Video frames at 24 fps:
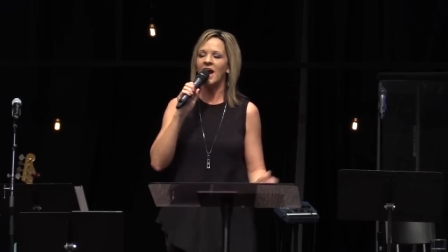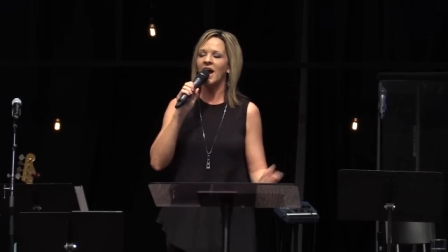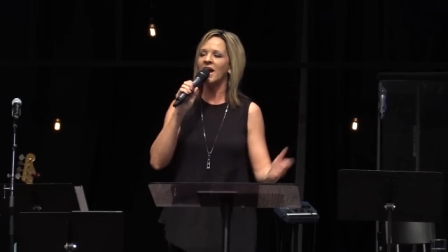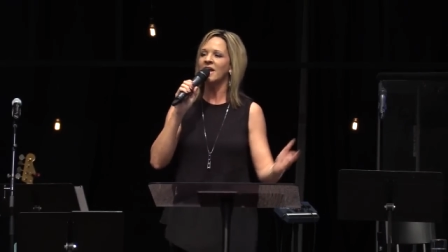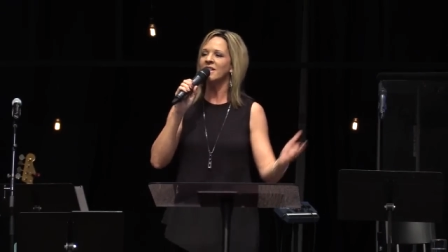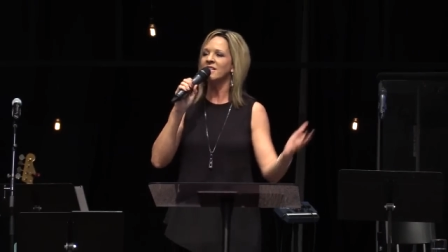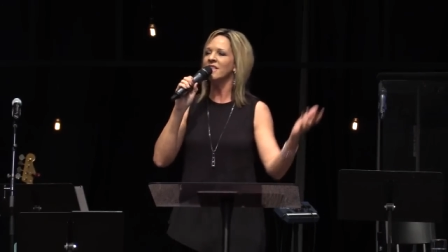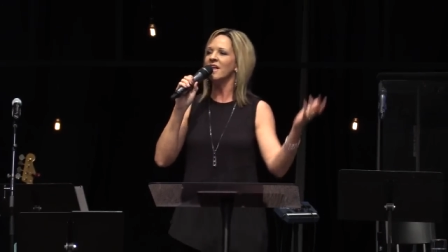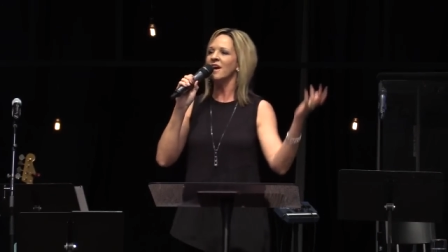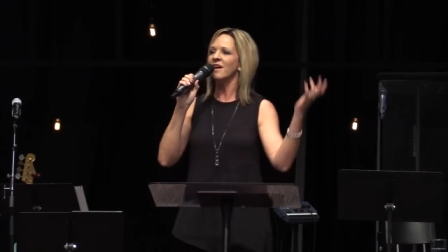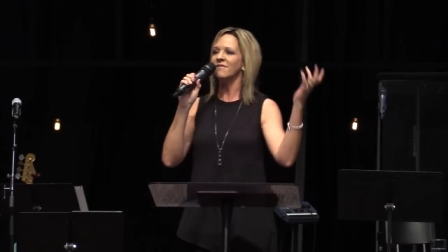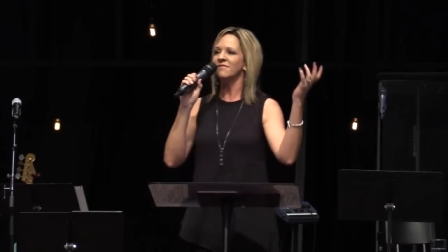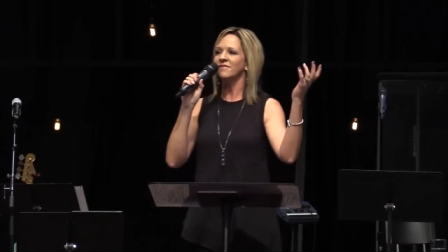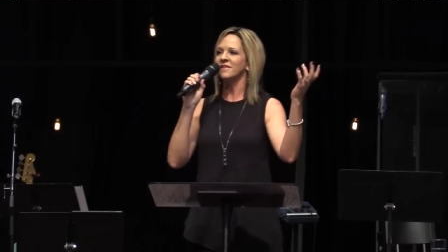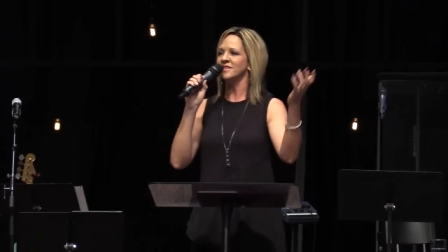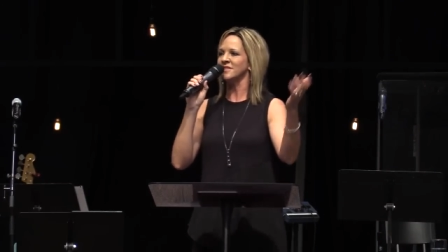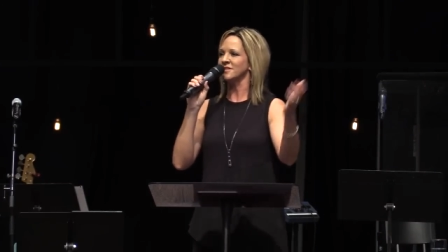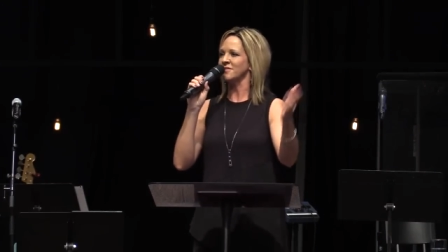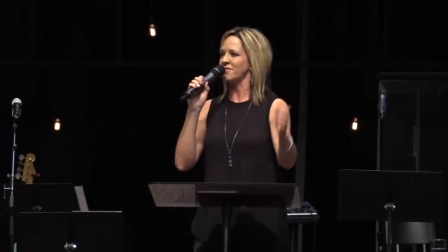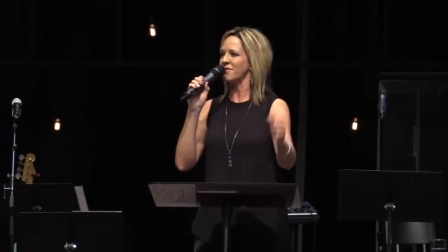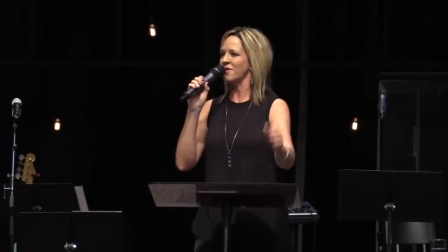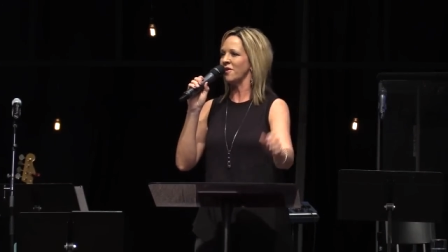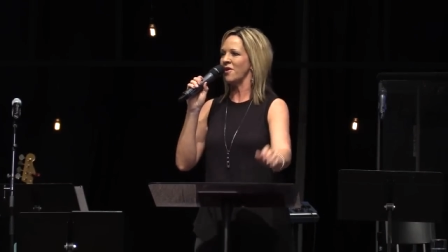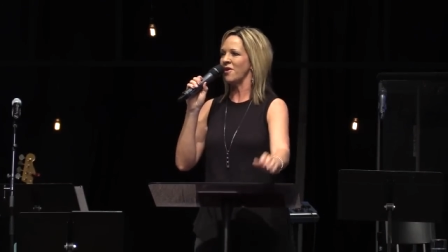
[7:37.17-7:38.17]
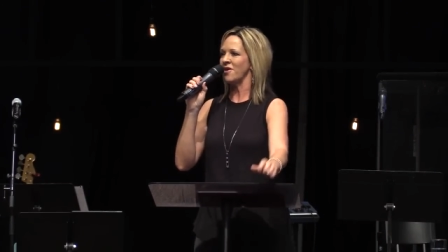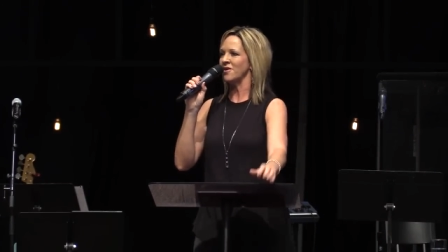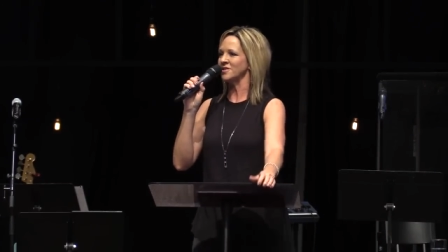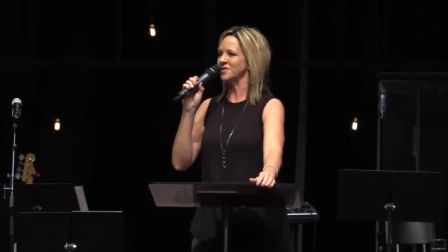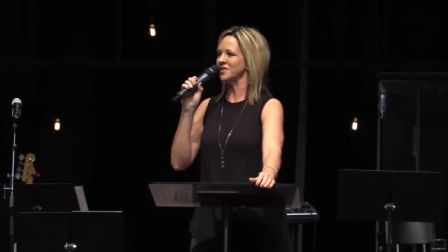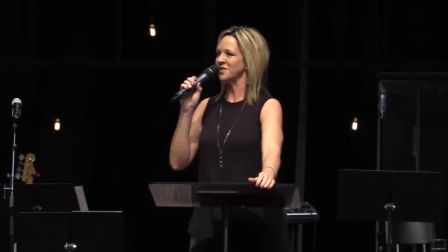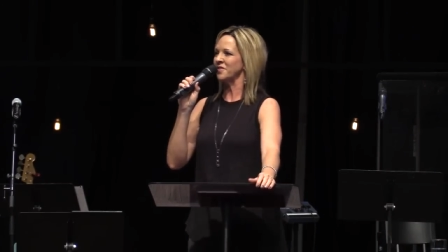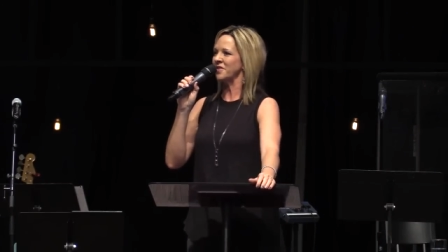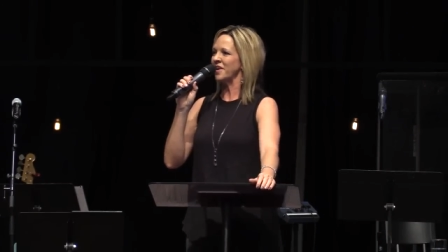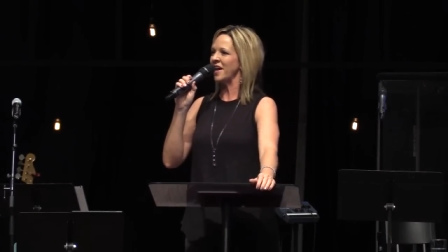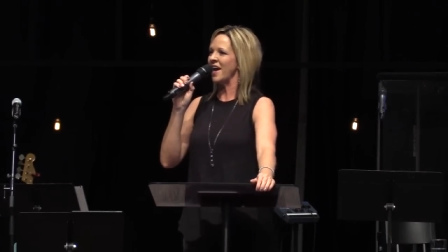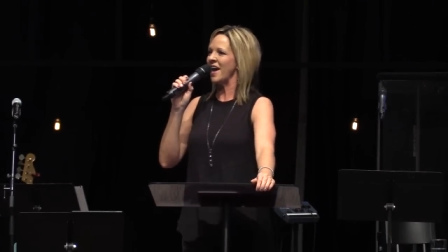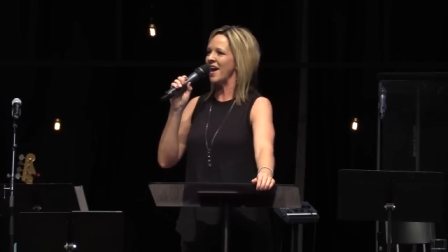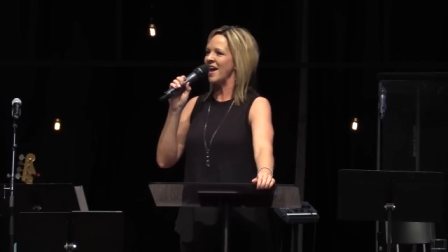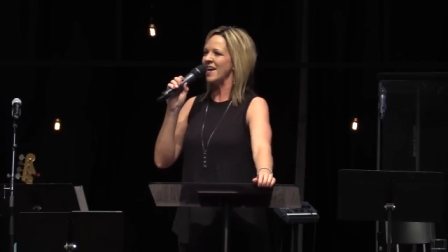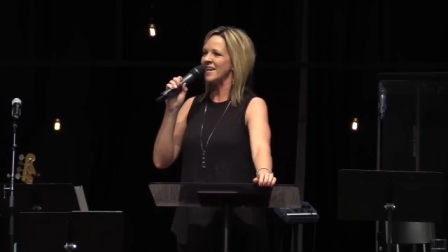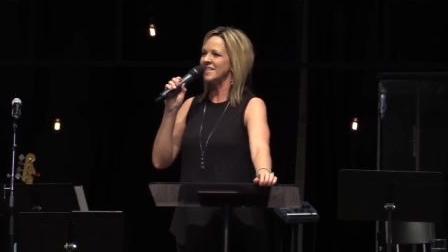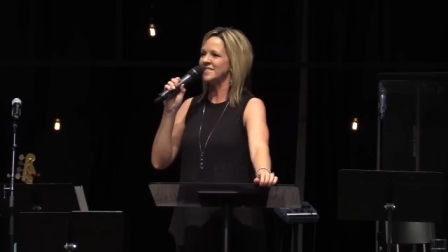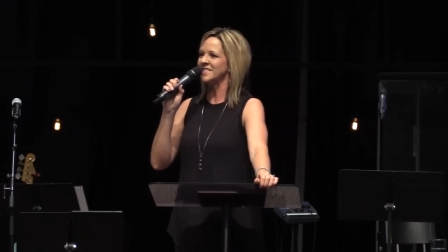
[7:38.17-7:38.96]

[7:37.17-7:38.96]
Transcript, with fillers: I love this verse, okay?